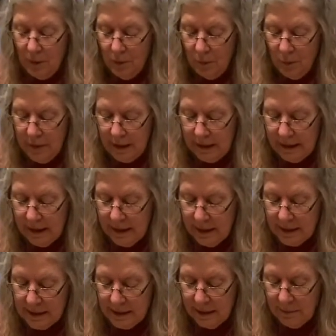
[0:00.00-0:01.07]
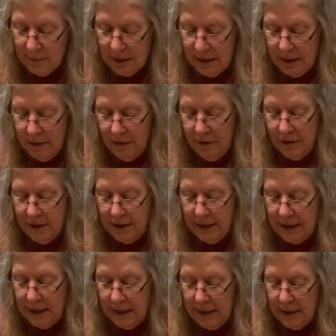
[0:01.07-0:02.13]
Wiggly eyes can be hard to
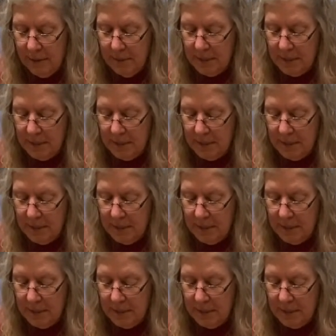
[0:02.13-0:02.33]
get up